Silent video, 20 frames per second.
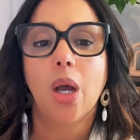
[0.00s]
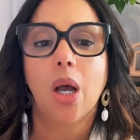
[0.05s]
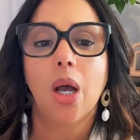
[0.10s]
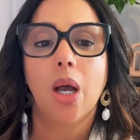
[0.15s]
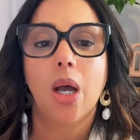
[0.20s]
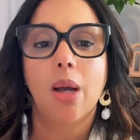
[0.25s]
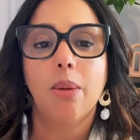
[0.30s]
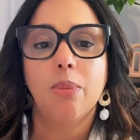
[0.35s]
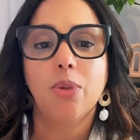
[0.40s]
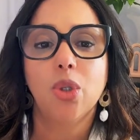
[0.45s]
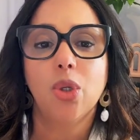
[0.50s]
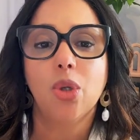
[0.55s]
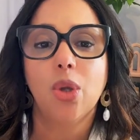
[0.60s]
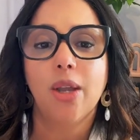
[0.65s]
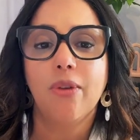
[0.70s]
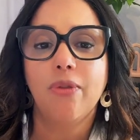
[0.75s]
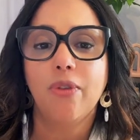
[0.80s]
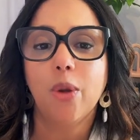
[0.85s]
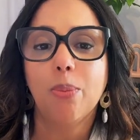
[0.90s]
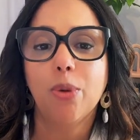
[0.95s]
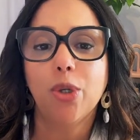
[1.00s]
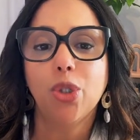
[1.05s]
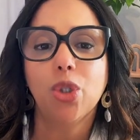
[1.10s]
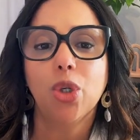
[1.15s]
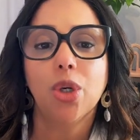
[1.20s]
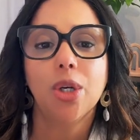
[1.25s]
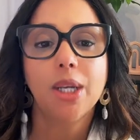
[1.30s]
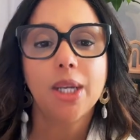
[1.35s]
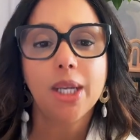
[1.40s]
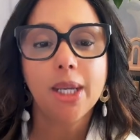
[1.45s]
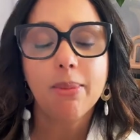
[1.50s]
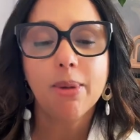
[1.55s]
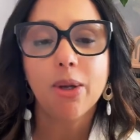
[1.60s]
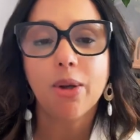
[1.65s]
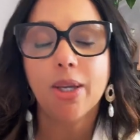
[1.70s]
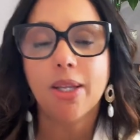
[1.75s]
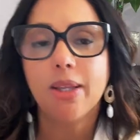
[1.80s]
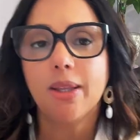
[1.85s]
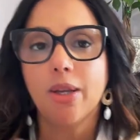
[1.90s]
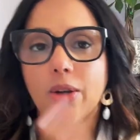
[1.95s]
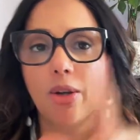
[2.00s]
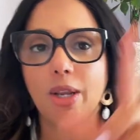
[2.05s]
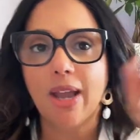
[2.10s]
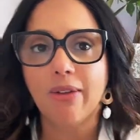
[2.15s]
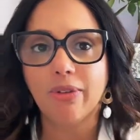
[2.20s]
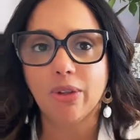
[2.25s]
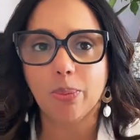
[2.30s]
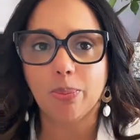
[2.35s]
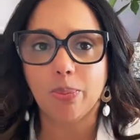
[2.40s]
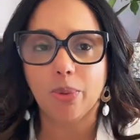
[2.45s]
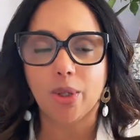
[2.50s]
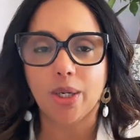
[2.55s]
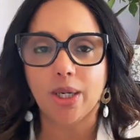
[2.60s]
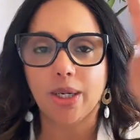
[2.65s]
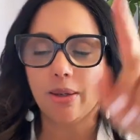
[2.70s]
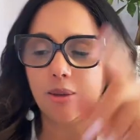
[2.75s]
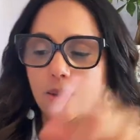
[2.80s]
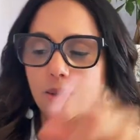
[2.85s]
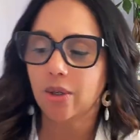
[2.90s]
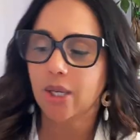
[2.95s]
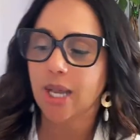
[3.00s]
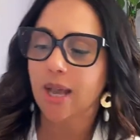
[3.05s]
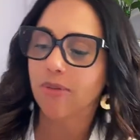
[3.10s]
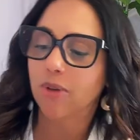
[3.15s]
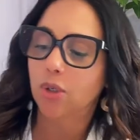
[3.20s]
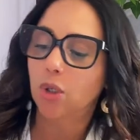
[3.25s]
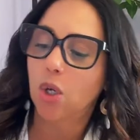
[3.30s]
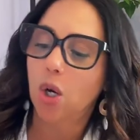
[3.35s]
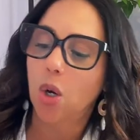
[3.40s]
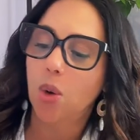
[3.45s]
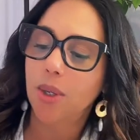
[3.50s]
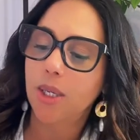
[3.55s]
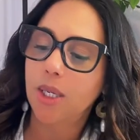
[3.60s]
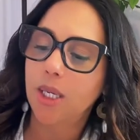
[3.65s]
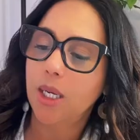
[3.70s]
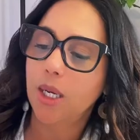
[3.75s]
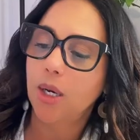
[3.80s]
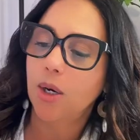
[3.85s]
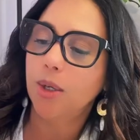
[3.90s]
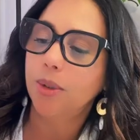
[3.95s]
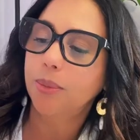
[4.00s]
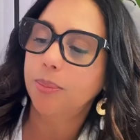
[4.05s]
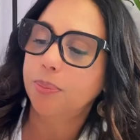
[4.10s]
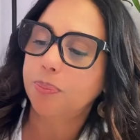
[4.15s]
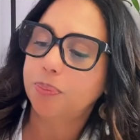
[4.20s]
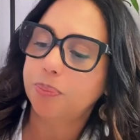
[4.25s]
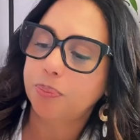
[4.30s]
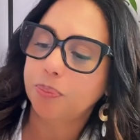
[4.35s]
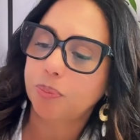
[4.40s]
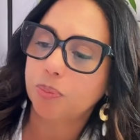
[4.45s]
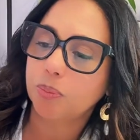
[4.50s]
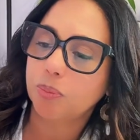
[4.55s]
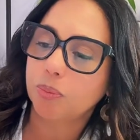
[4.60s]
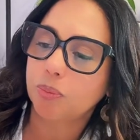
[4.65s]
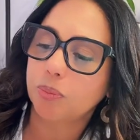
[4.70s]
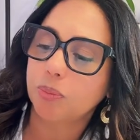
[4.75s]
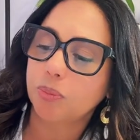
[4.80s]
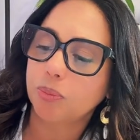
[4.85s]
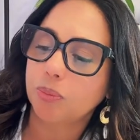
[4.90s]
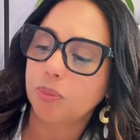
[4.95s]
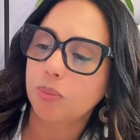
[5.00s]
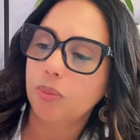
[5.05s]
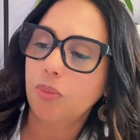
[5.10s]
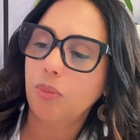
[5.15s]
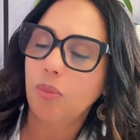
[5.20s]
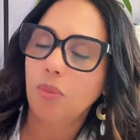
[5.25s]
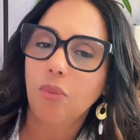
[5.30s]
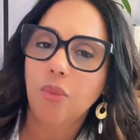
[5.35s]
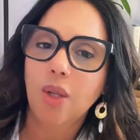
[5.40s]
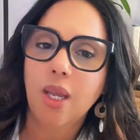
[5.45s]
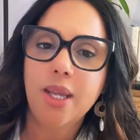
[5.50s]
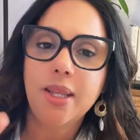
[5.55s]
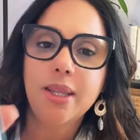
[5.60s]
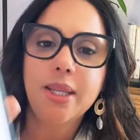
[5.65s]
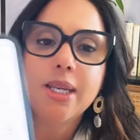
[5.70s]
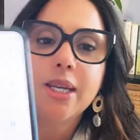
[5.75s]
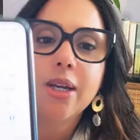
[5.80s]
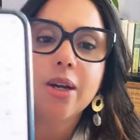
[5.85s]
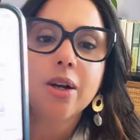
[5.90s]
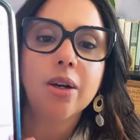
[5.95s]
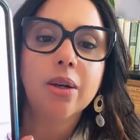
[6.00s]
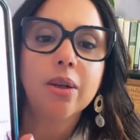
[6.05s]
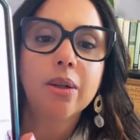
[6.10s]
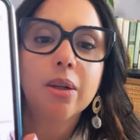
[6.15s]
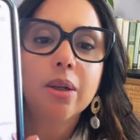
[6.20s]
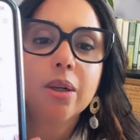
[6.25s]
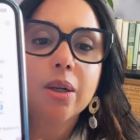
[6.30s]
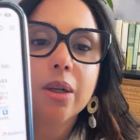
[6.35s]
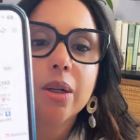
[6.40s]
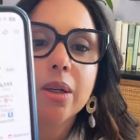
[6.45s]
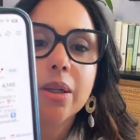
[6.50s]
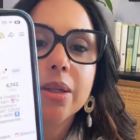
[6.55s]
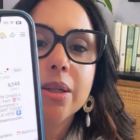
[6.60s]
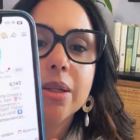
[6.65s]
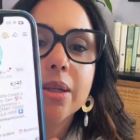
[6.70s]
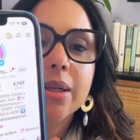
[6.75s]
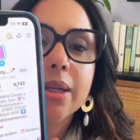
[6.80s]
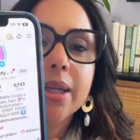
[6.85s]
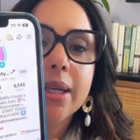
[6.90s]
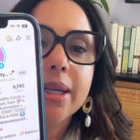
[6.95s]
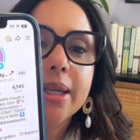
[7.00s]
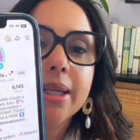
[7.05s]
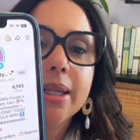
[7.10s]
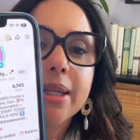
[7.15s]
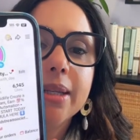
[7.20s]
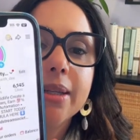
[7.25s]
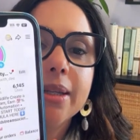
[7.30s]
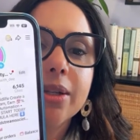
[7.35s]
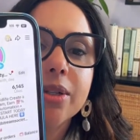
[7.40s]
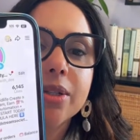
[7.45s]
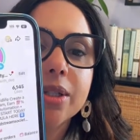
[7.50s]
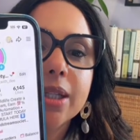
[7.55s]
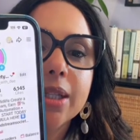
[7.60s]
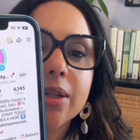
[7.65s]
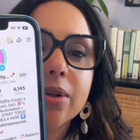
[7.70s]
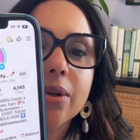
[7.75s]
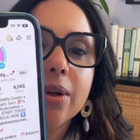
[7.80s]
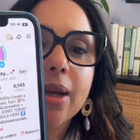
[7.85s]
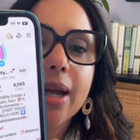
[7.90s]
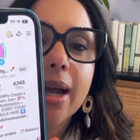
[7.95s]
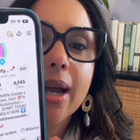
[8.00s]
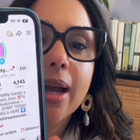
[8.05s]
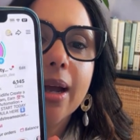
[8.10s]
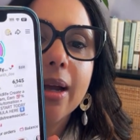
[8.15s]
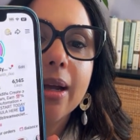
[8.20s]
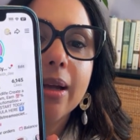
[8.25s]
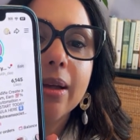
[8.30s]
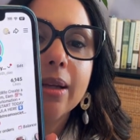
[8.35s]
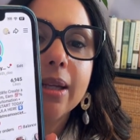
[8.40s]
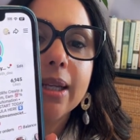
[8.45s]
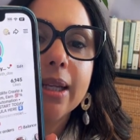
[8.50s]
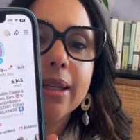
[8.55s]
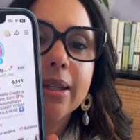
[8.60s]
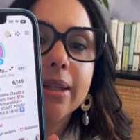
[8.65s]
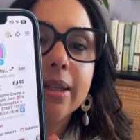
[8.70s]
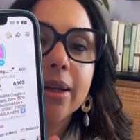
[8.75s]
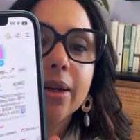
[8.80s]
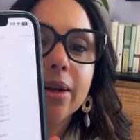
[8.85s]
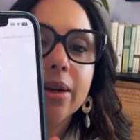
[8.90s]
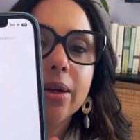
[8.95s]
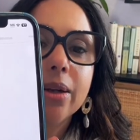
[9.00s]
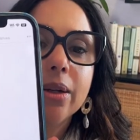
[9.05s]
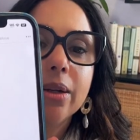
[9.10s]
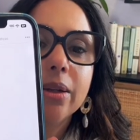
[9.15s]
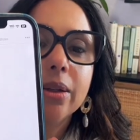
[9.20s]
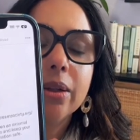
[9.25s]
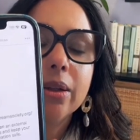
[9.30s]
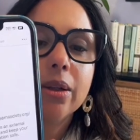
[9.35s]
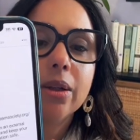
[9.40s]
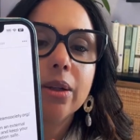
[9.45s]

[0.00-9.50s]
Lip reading: So if you put your email in there, you have to put it, you have to go in here, and there's a little link there.